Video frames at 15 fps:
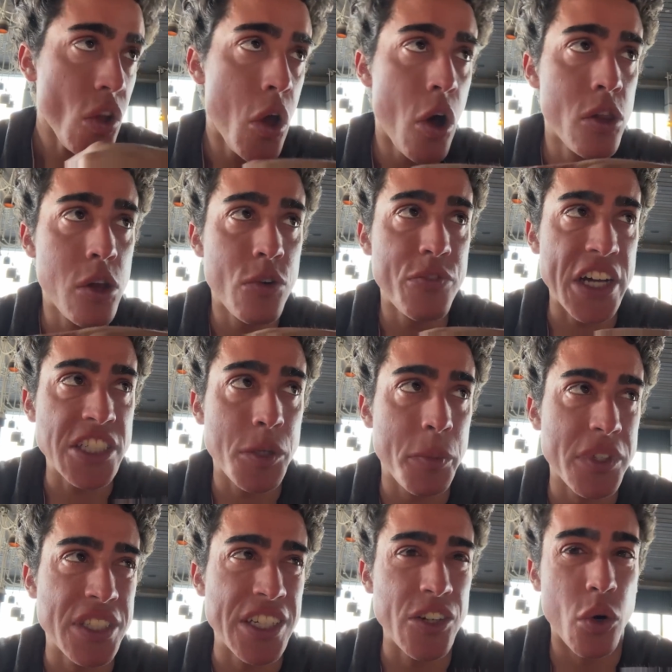although
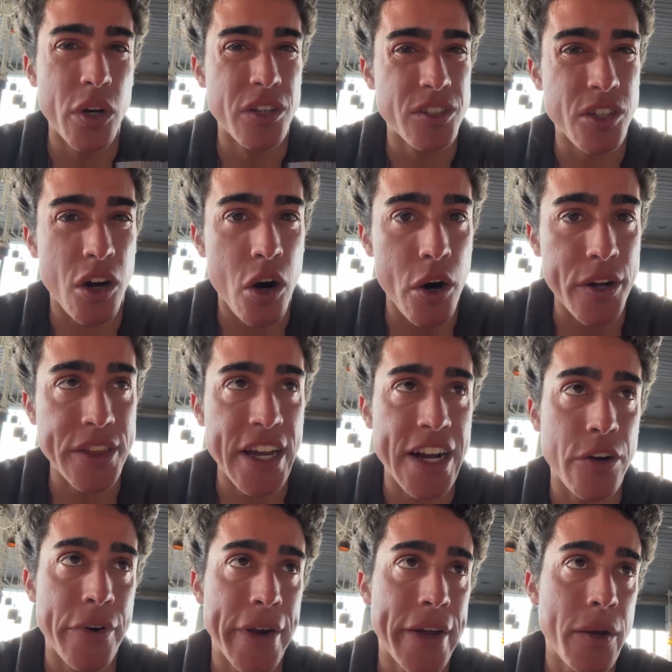vegetable seed oils aren't
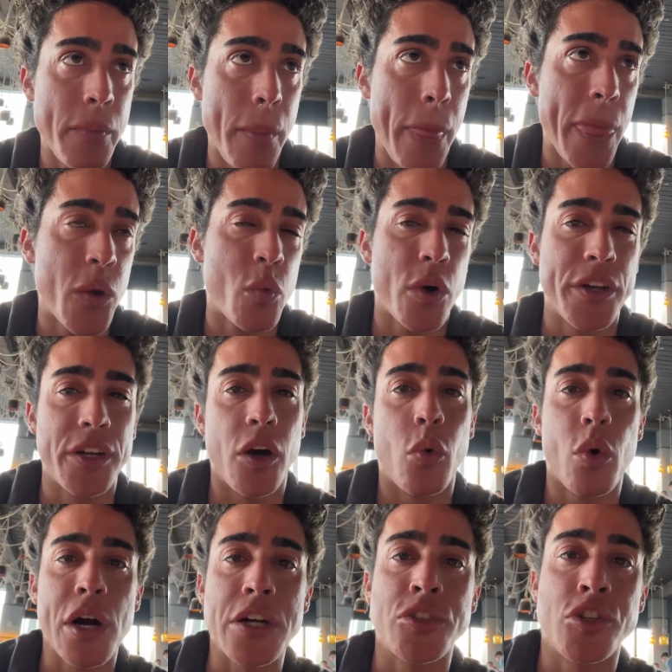that great,
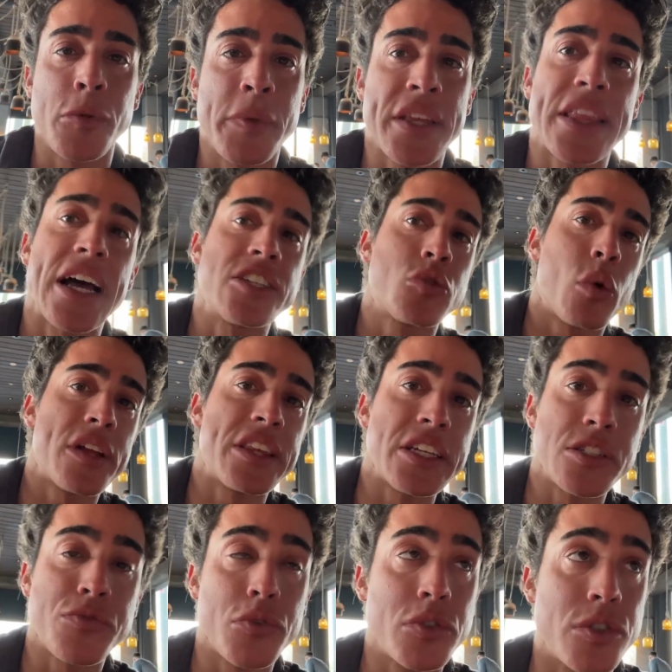we're assuming that's what
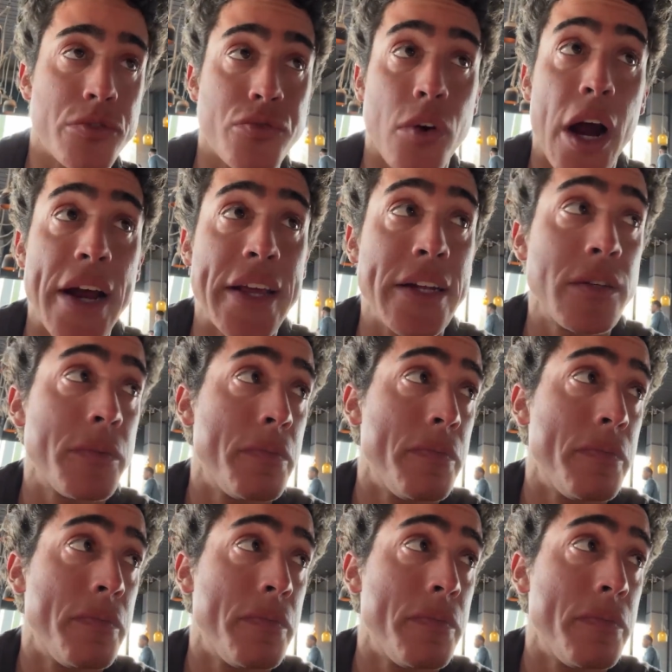these foods are fried in.